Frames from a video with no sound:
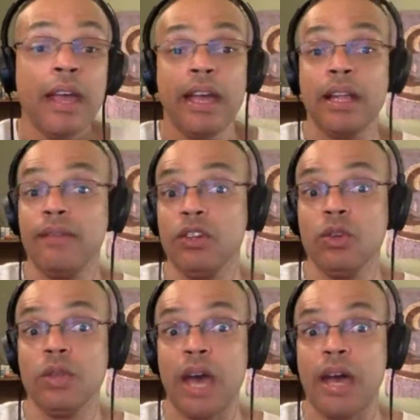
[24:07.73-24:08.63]
And if you
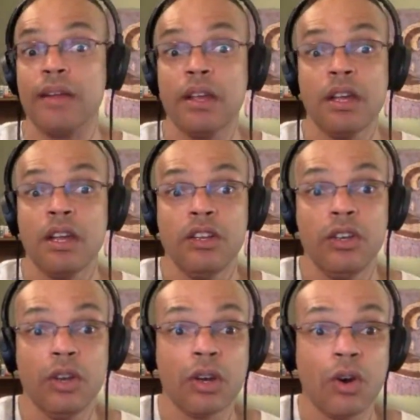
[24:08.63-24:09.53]
do that,
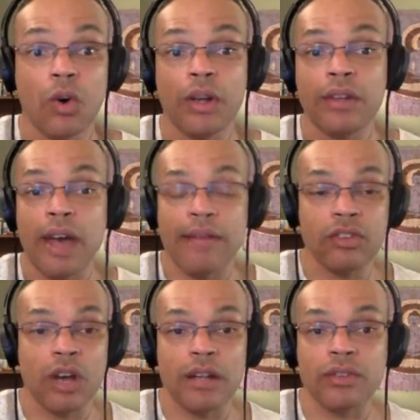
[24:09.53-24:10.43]
you're going to have a
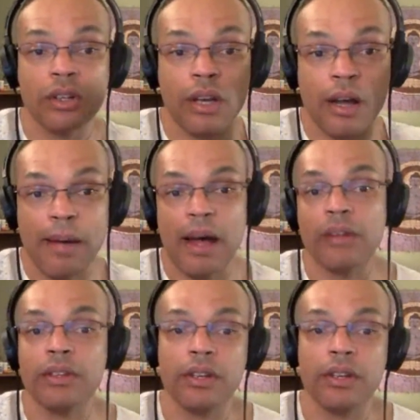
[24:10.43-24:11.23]
child that's going to come out.